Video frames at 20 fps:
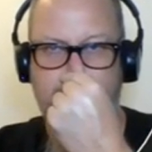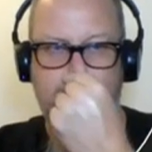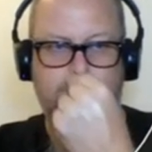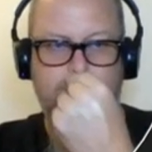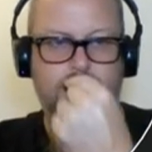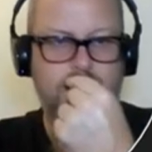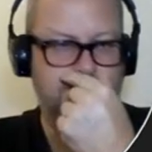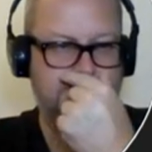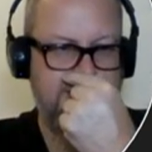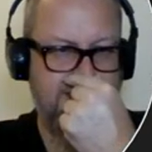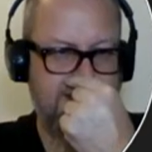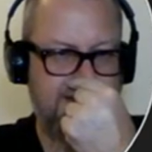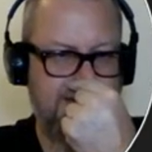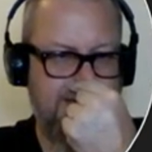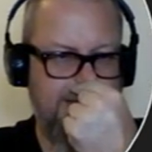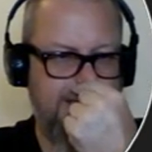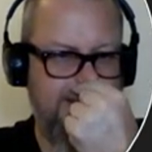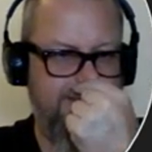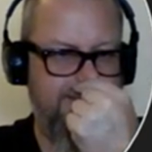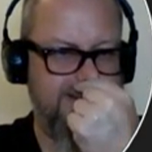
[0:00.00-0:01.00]
What do we
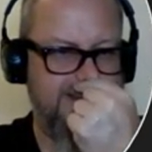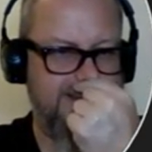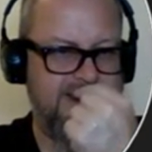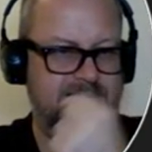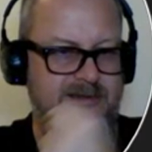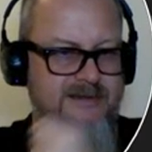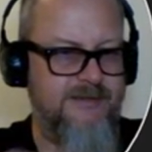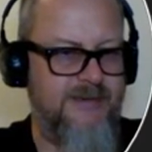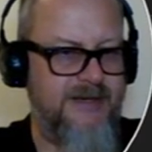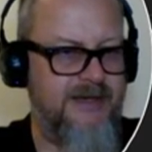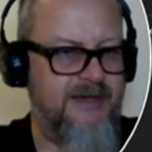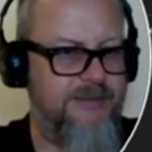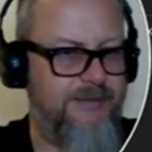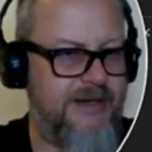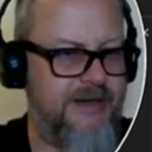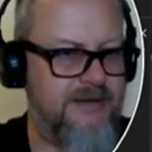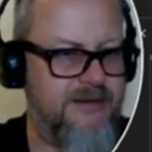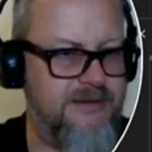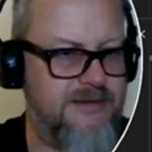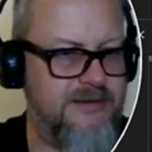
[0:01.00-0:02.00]
have? Is there some
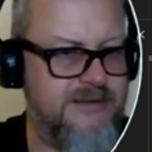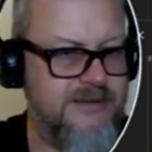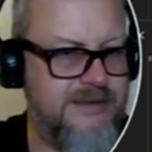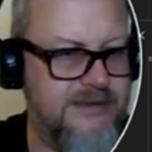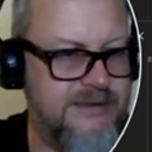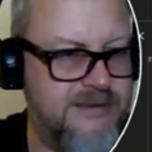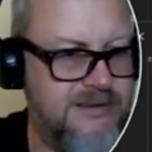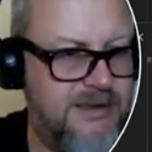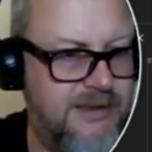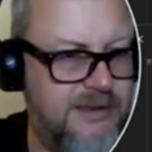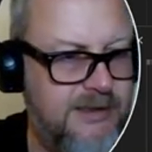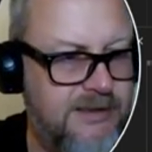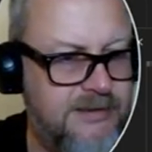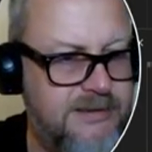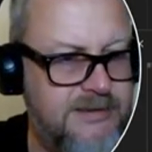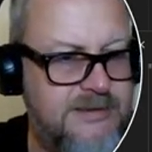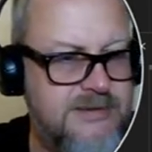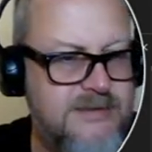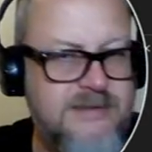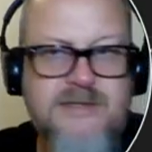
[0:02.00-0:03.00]
anti-patterns? There's
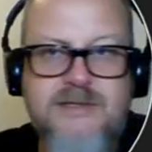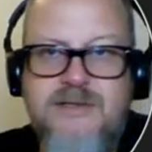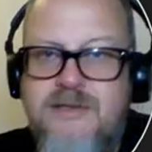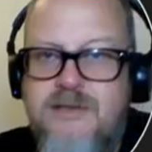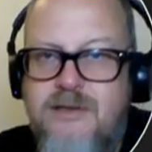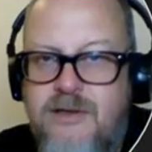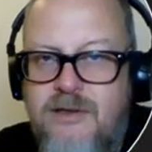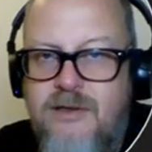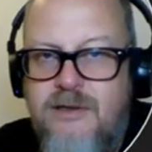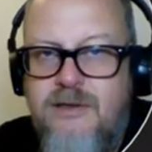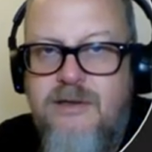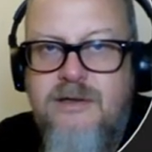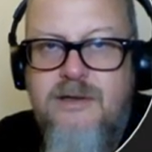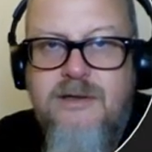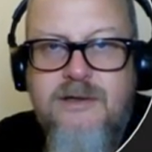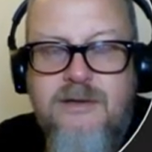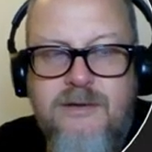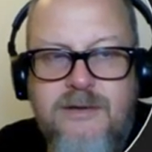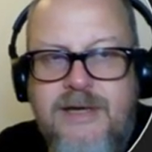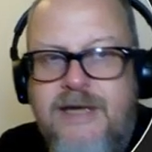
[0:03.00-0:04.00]
not. There's
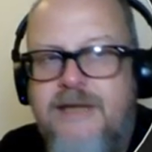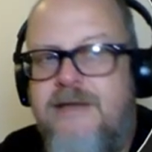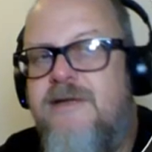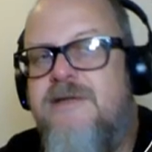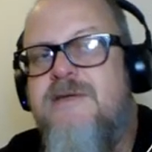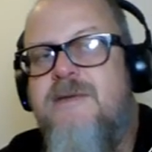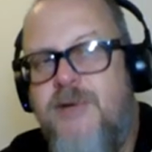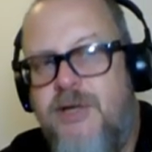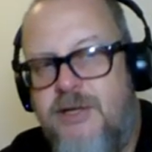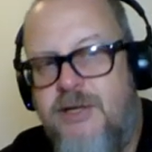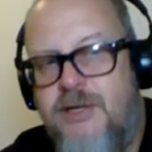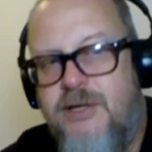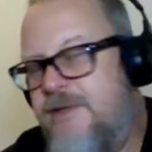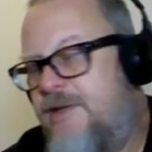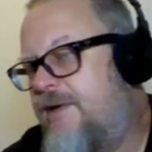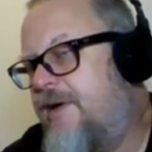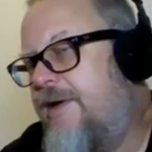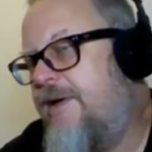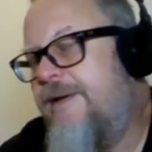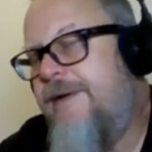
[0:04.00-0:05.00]
log. Okay, there's a knowledge in
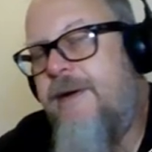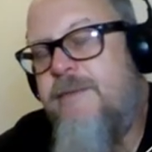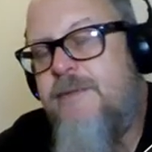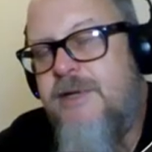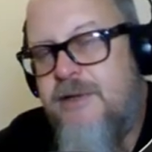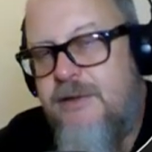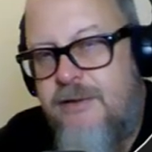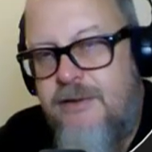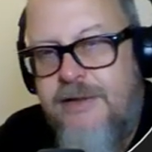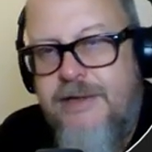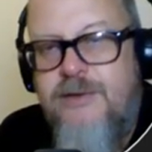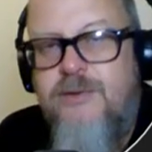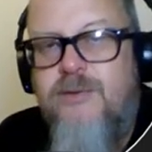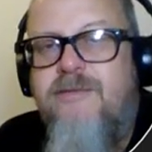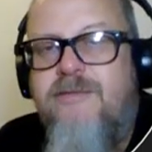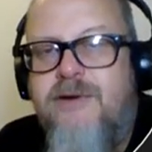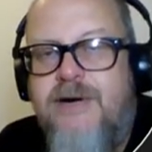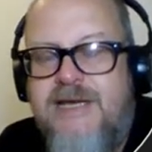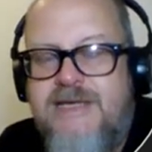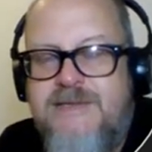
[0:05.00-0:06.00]
there. I'm not going to like
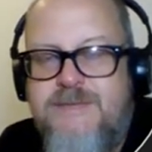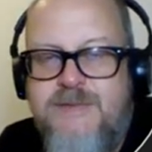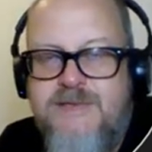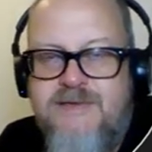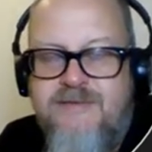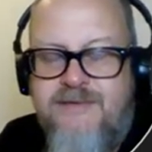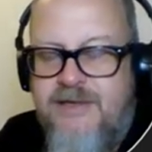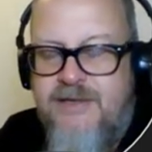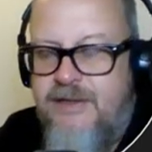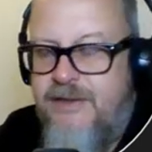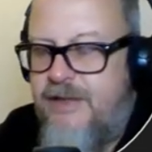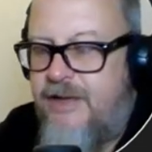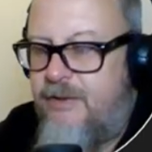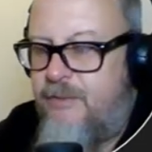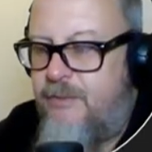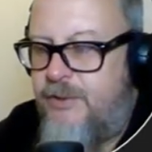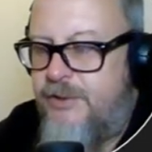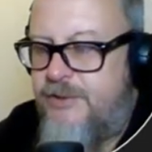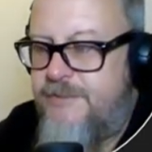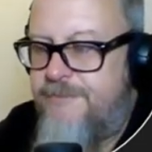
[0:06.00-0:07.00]
look for that specifically now, but